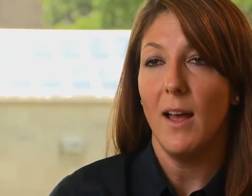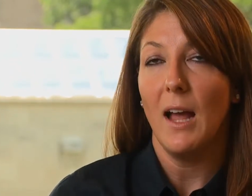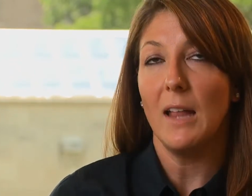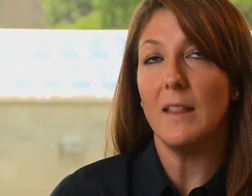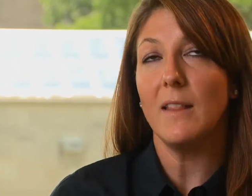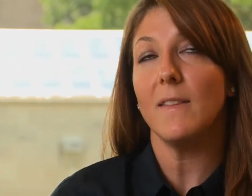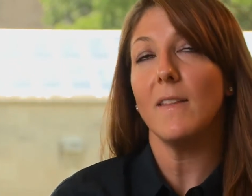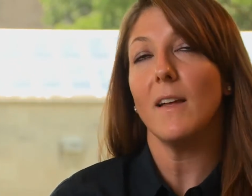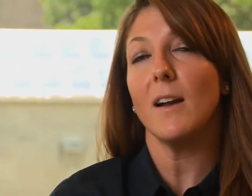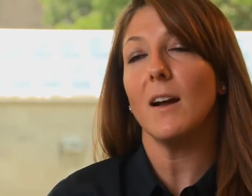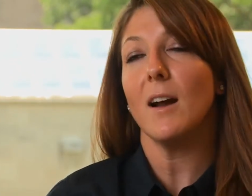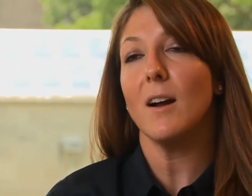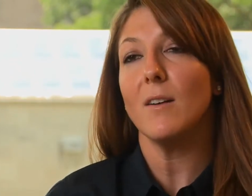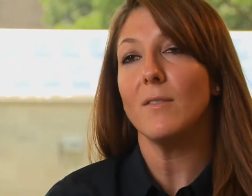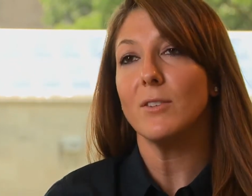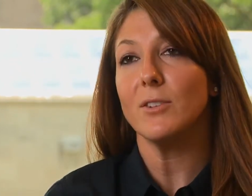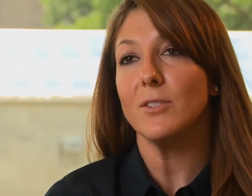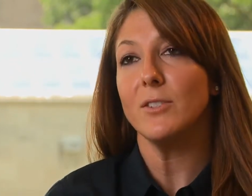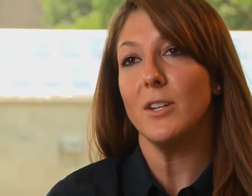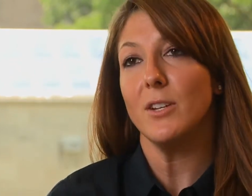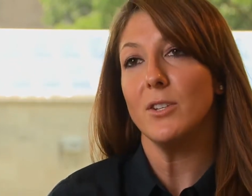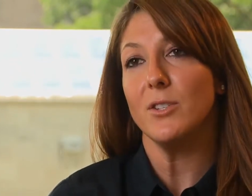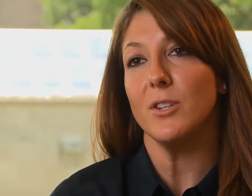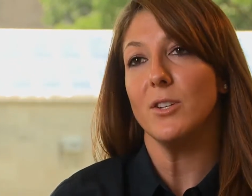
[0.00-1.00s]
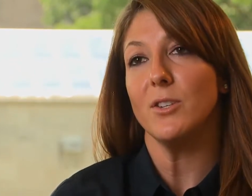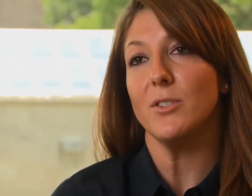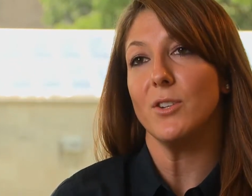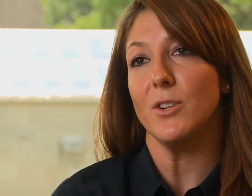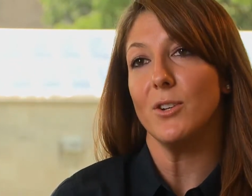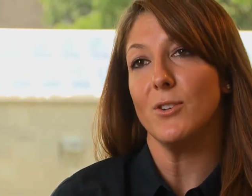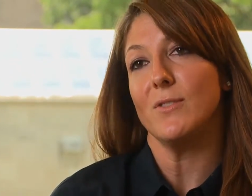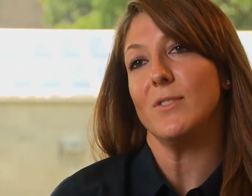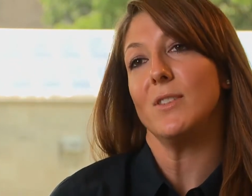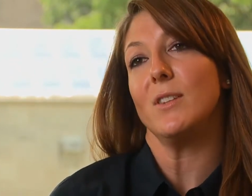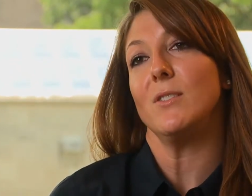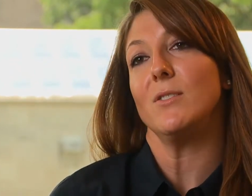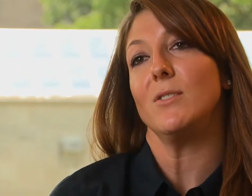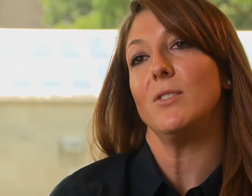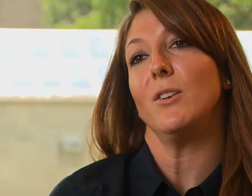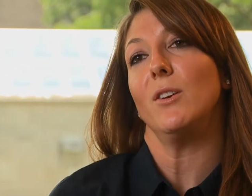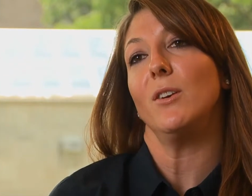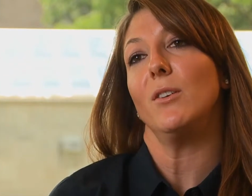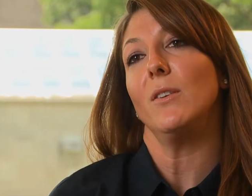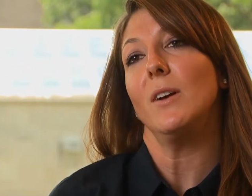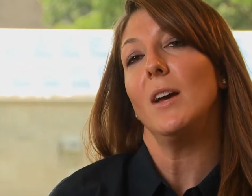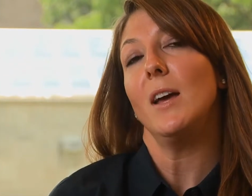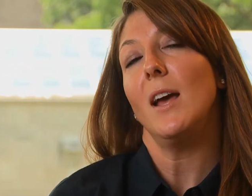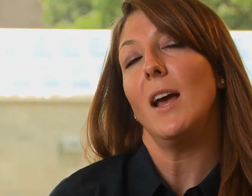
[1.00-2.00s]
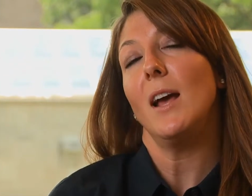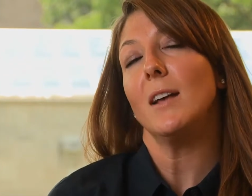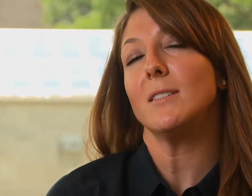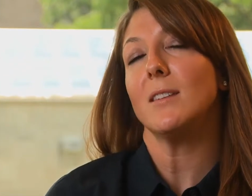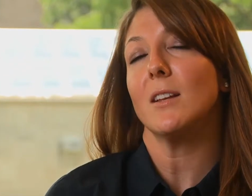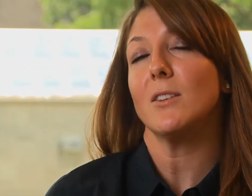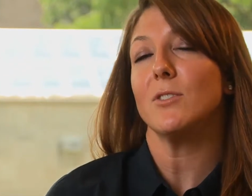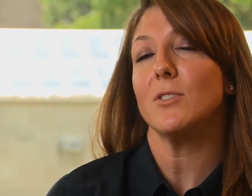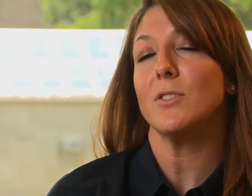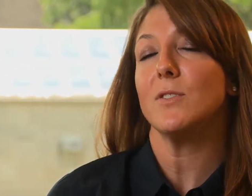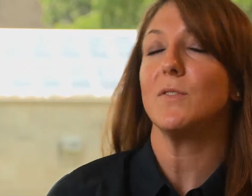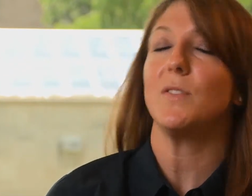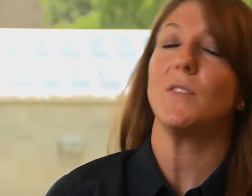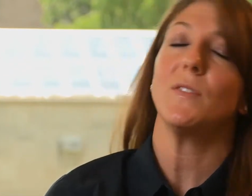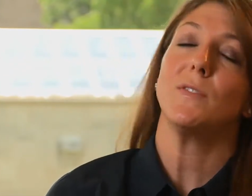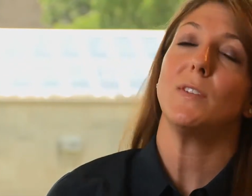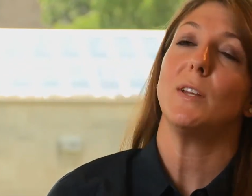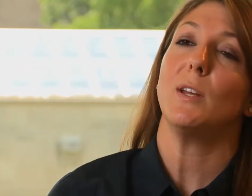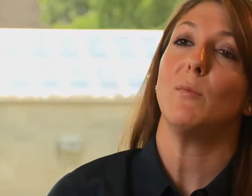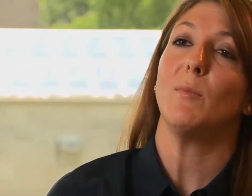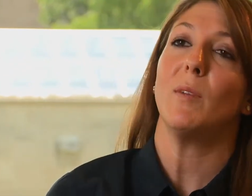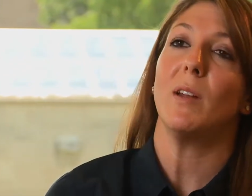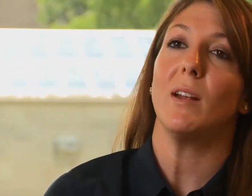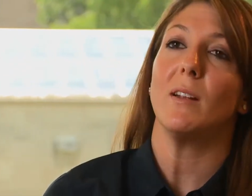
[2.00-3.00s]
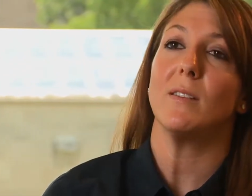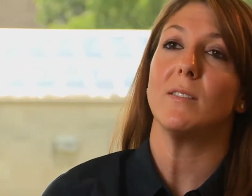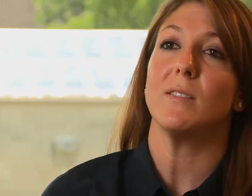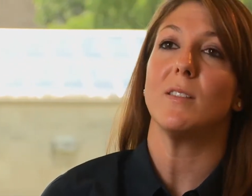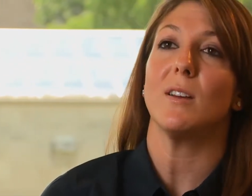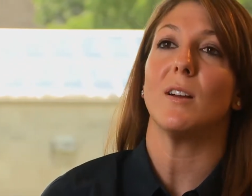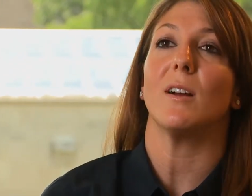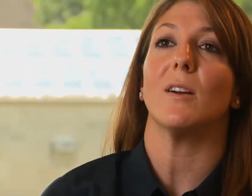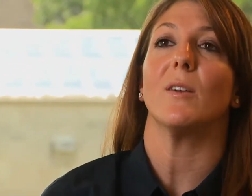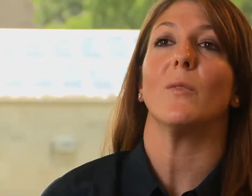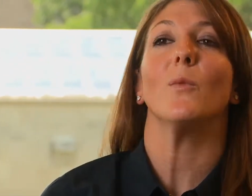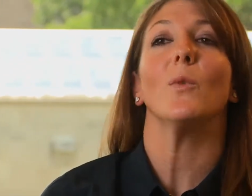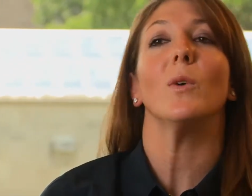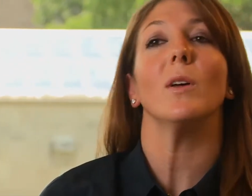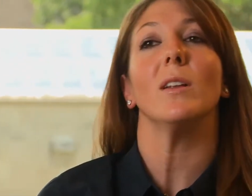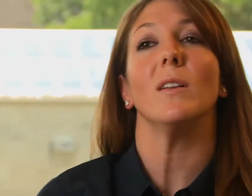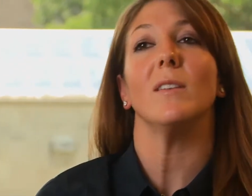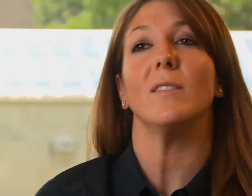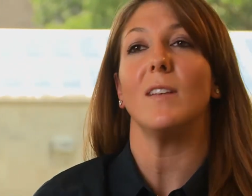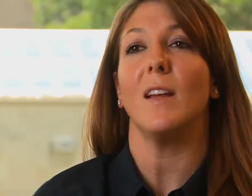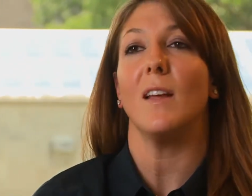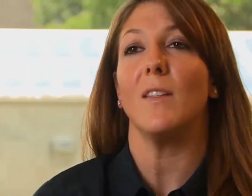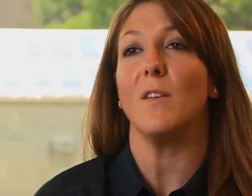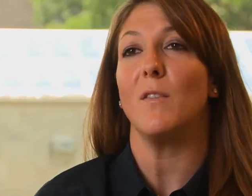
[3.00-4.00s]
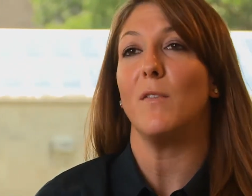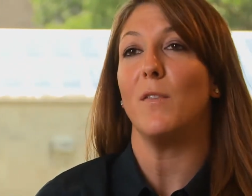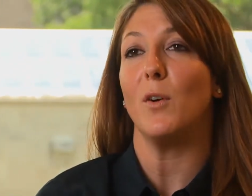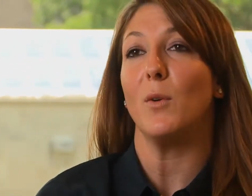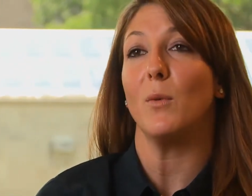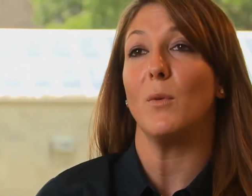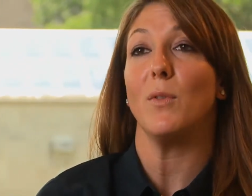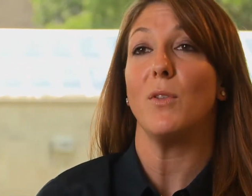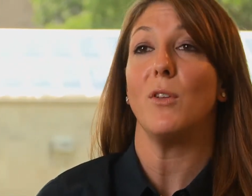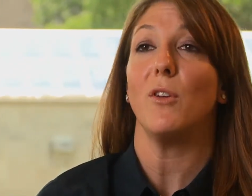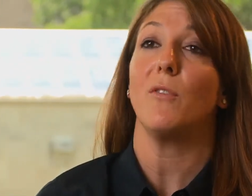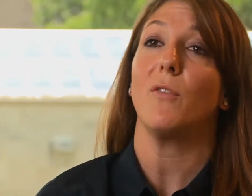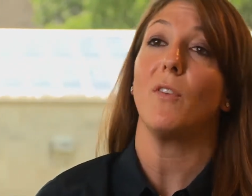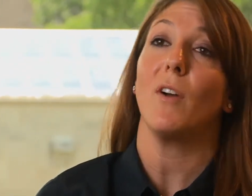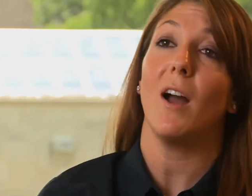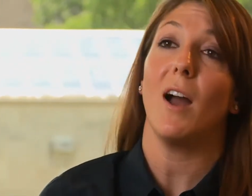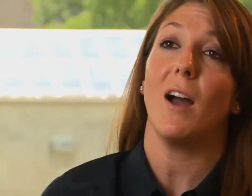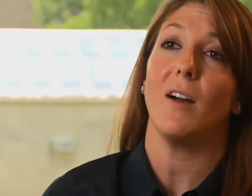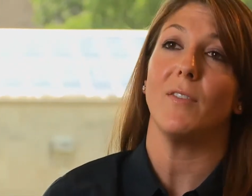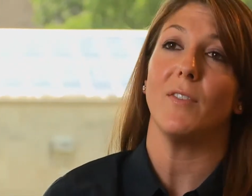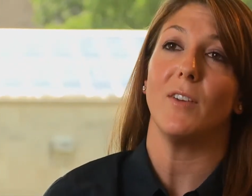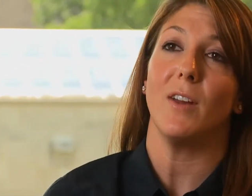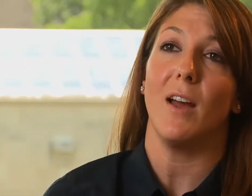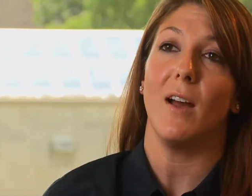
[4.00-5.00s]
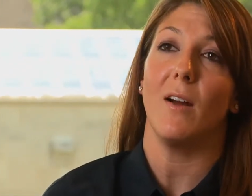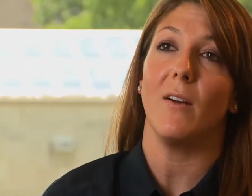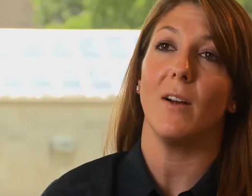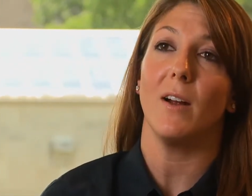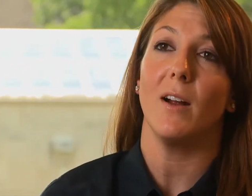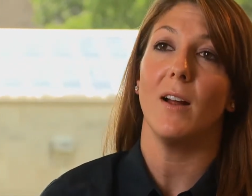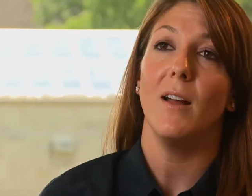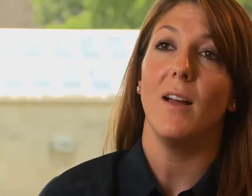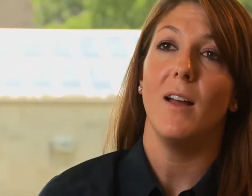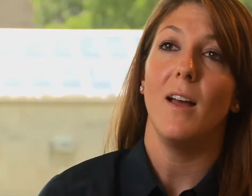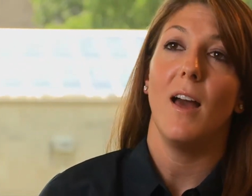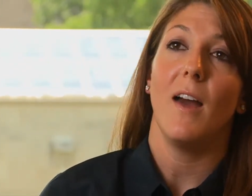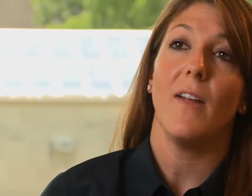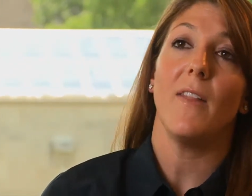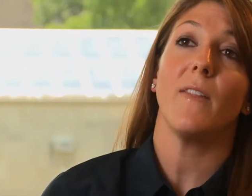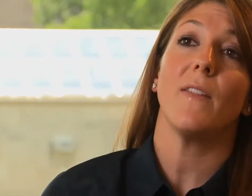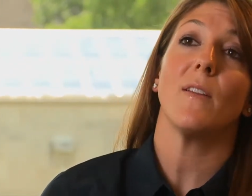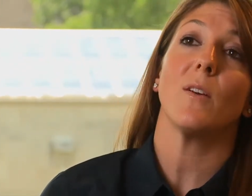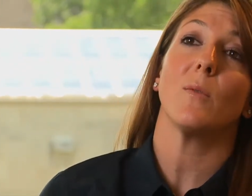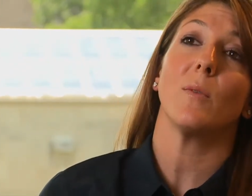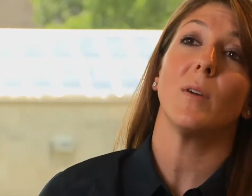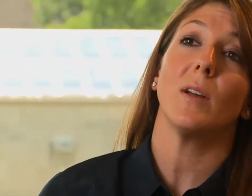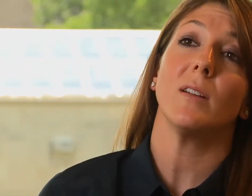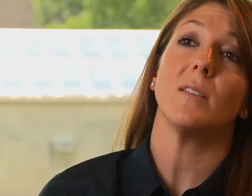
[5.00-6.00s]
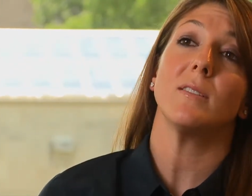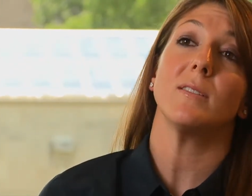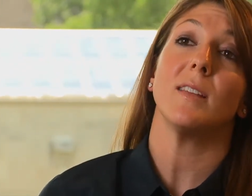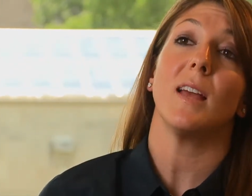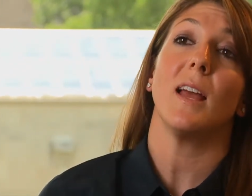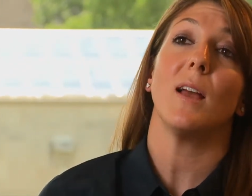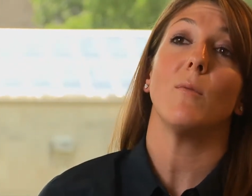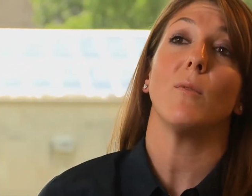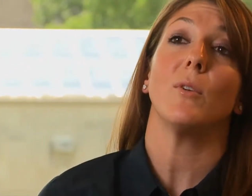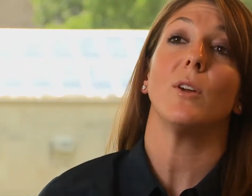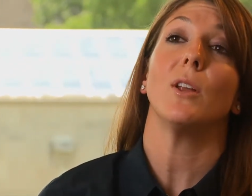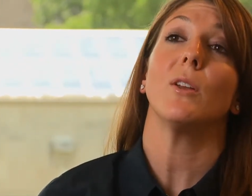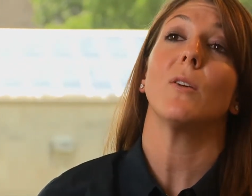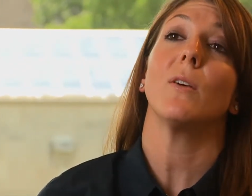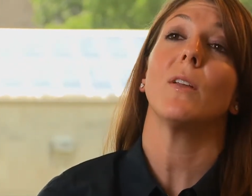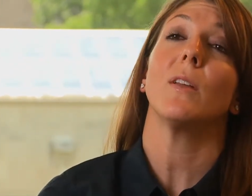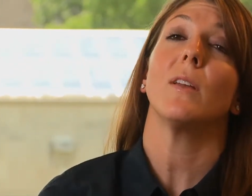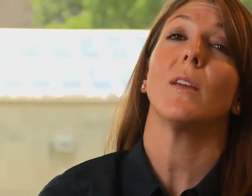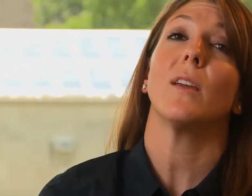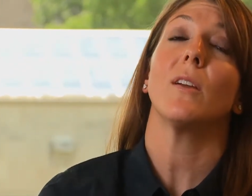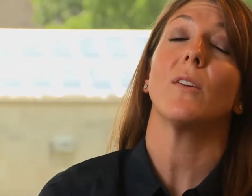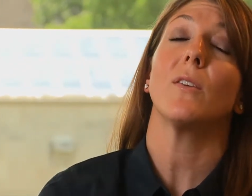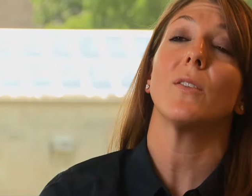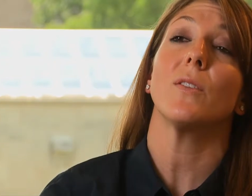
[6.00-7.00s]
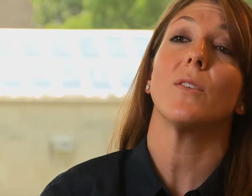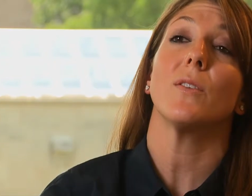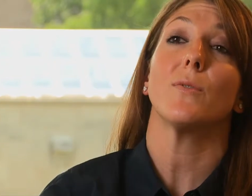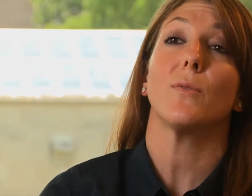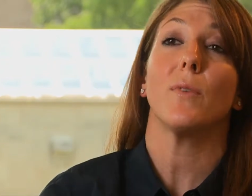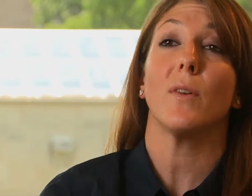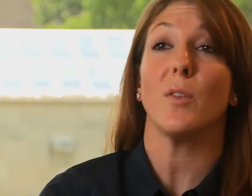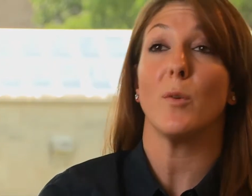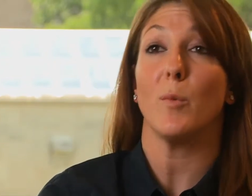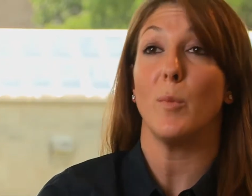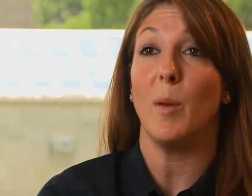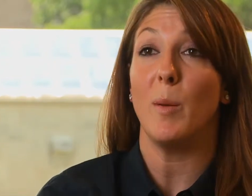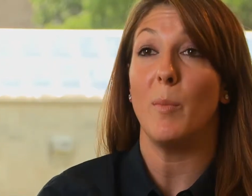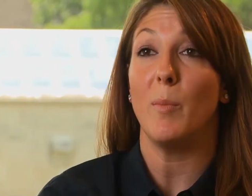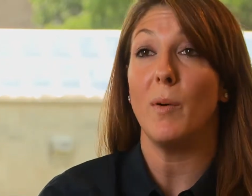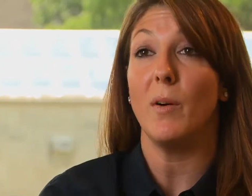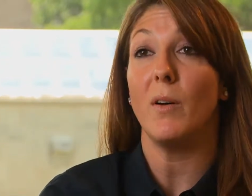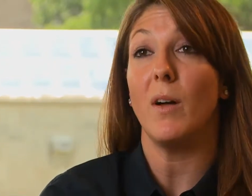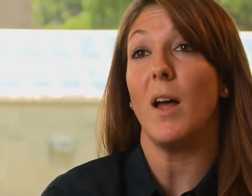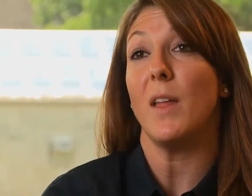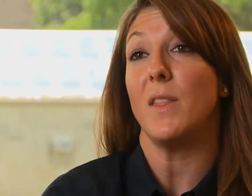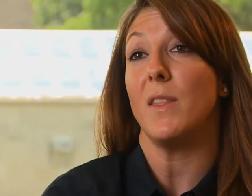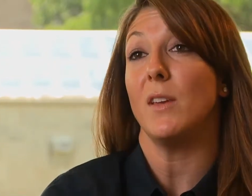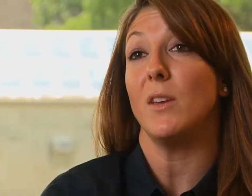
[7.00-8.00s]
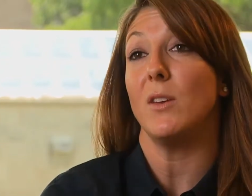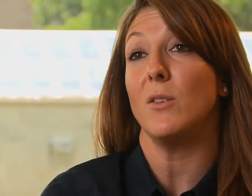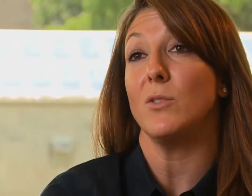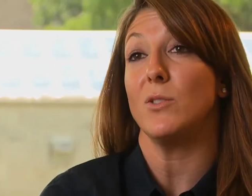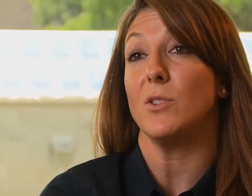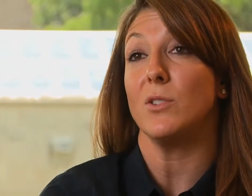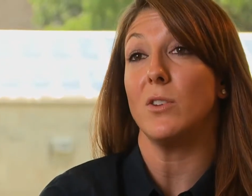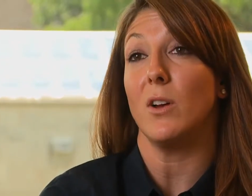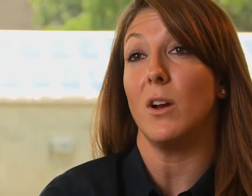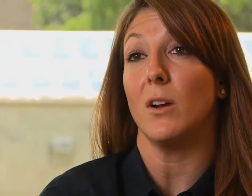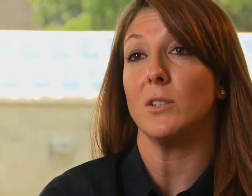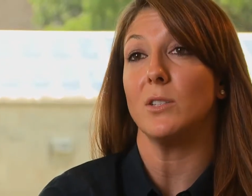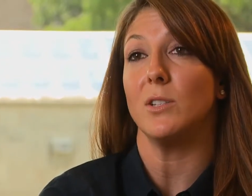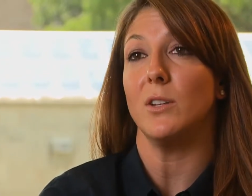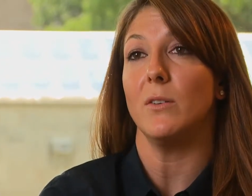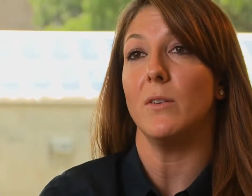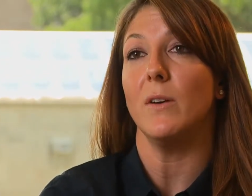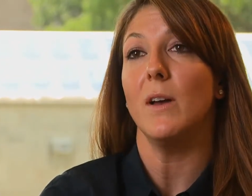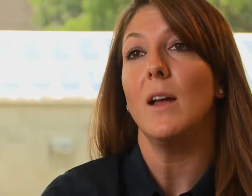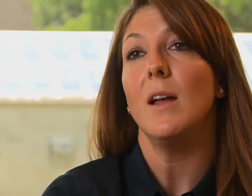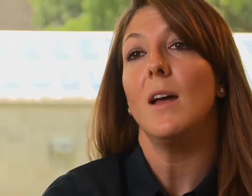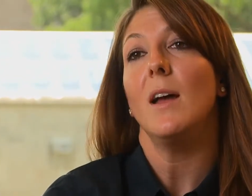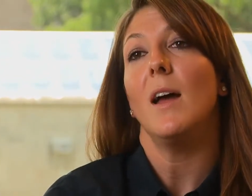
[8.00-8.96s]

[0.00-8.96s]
And then that conversation turns into, it's not just 15 minutes, they're willing to stay on the phone with you for half an hour. And then they're willing to say, well, you know what, here are the 3 other people I think you should talk to.